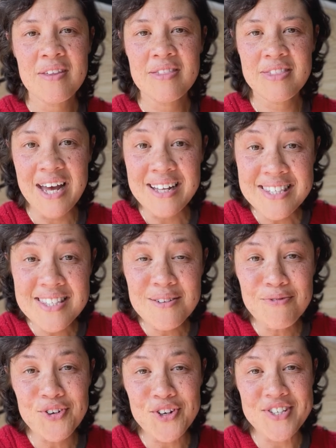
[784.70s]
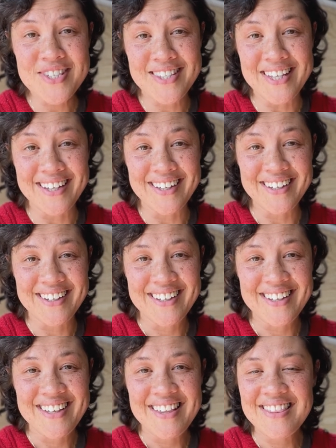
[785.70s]
That's the first thing.
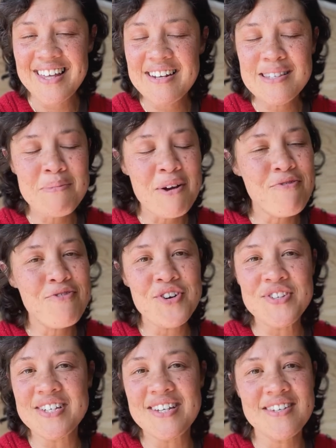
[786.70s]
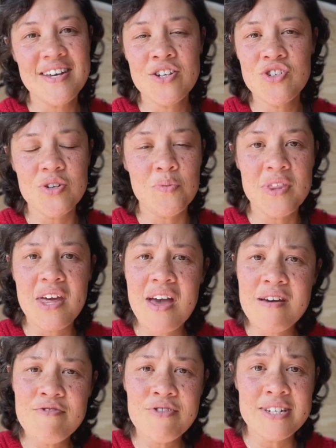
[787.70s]
That is my first intention with
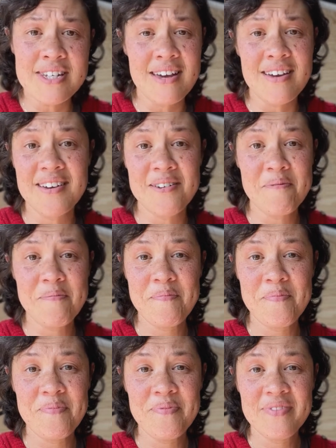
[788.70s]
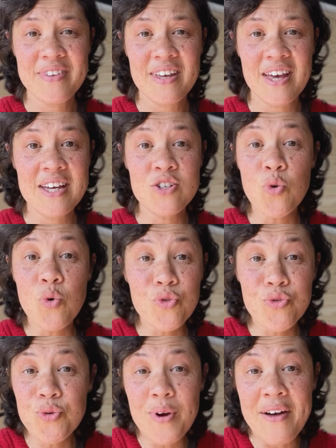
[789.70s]
every day and
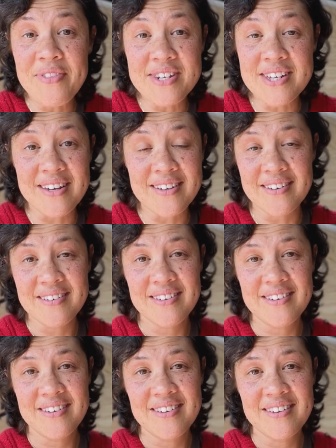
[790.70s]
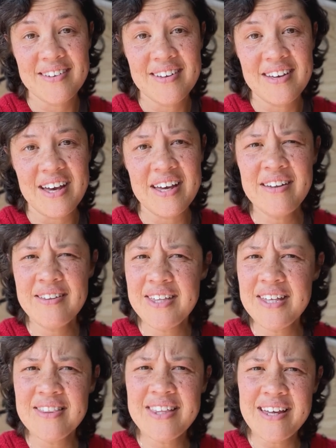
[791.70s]
throughout the day. And I
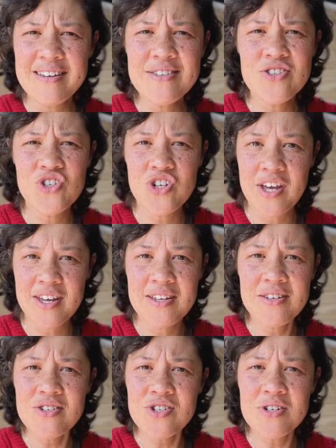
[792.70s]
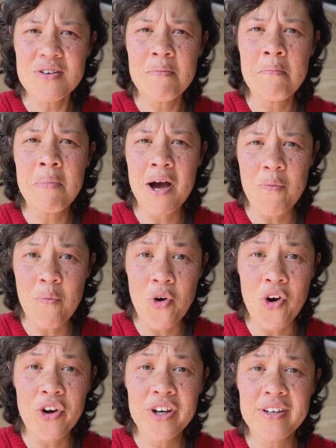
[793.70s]
think that has changed my
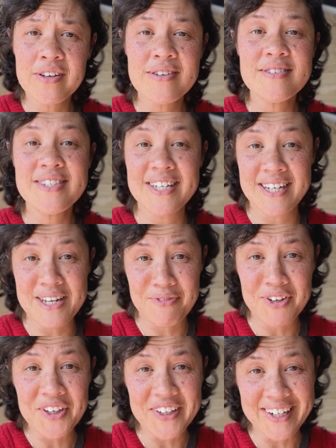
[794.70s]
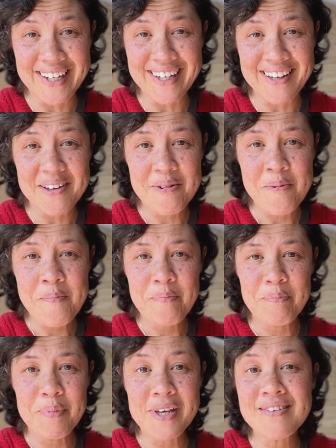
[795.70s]
work significantly
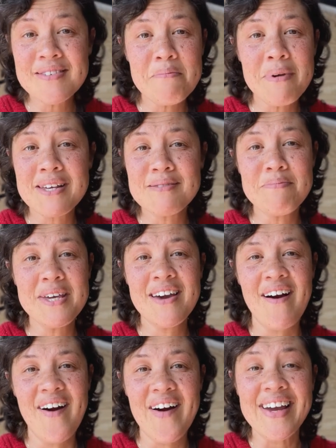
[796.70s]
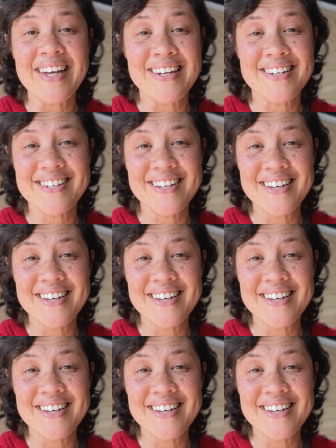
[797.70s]
because it makes me kind